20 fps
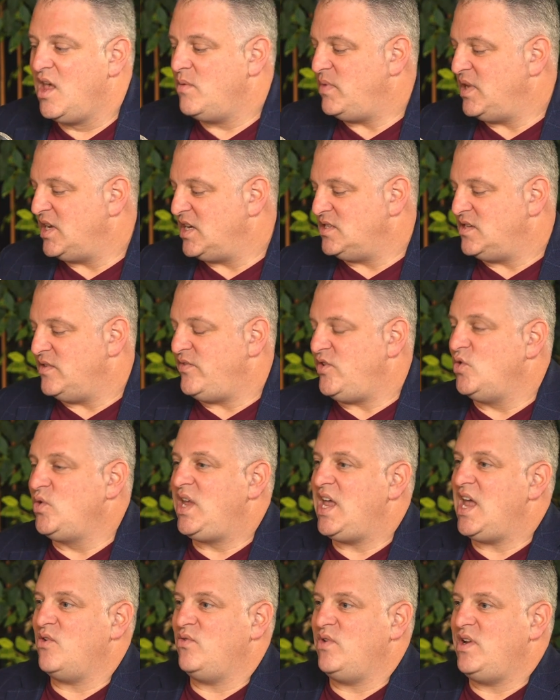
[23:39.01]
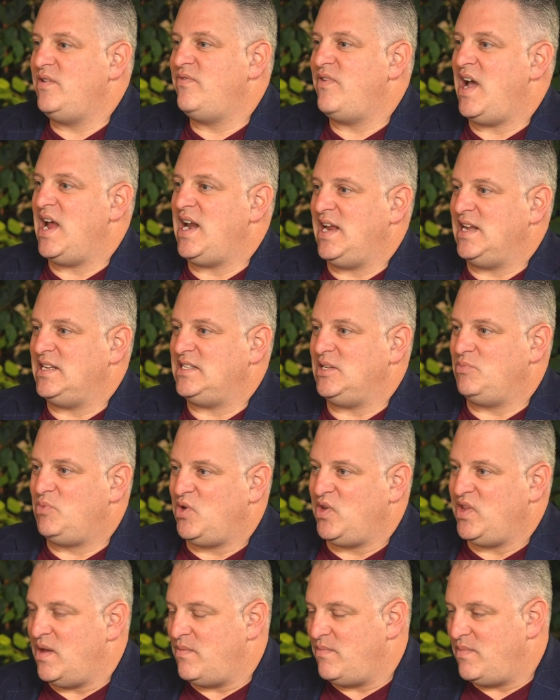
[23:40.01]
Because if you can't refinance and
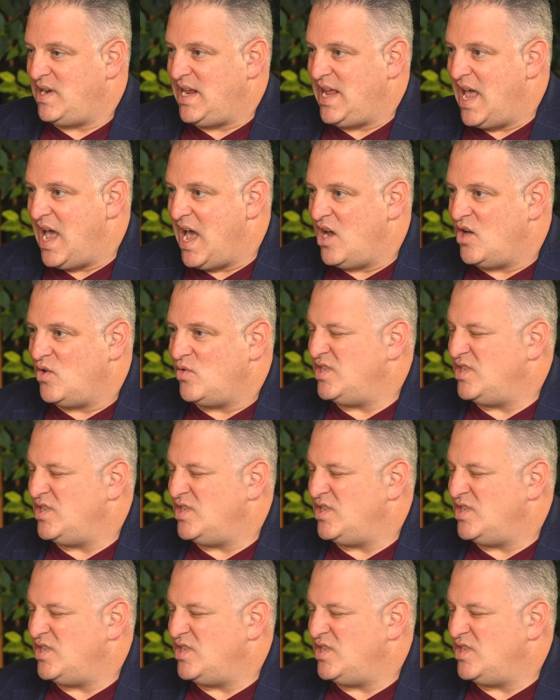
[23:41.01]
pull that money out,